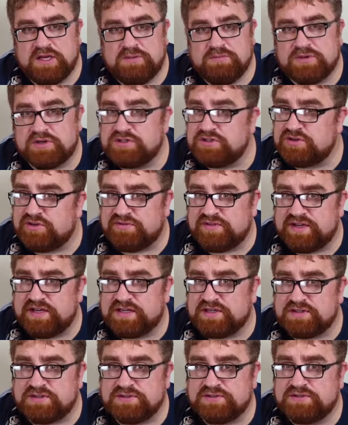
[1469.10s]
because they're not
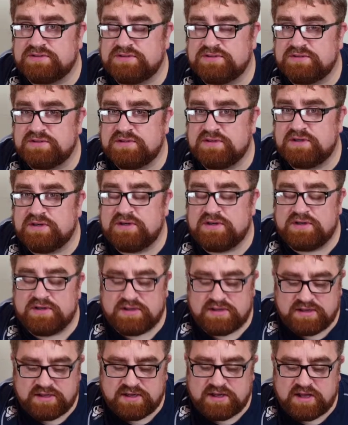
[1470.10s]
vehicles,
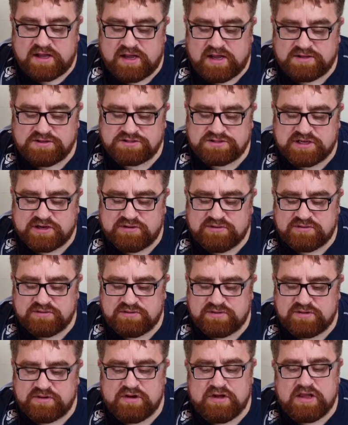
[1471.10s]
and so
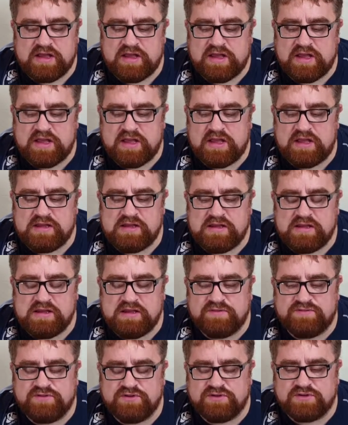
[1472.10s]

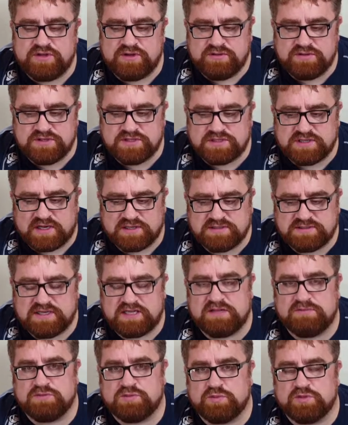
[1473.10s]
if you do decide to take
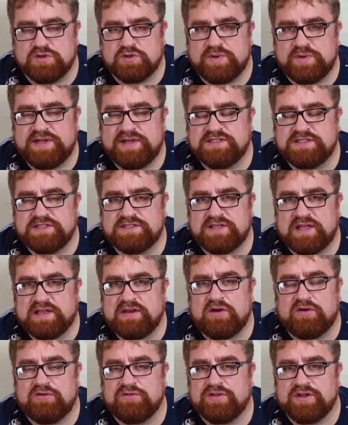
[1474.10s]
them as one of the weaknesses,
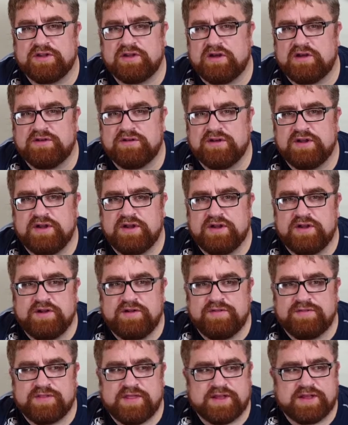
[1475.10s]

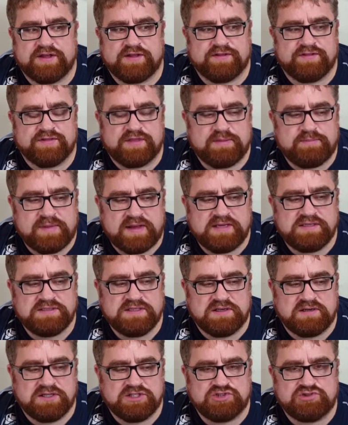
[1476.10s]
they
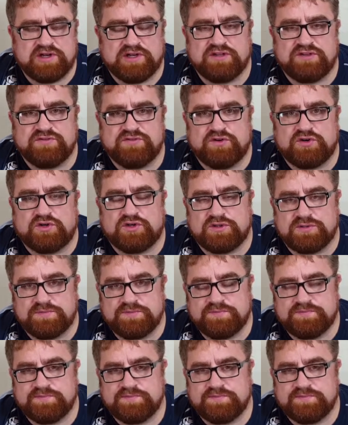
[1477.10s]
basically strength 4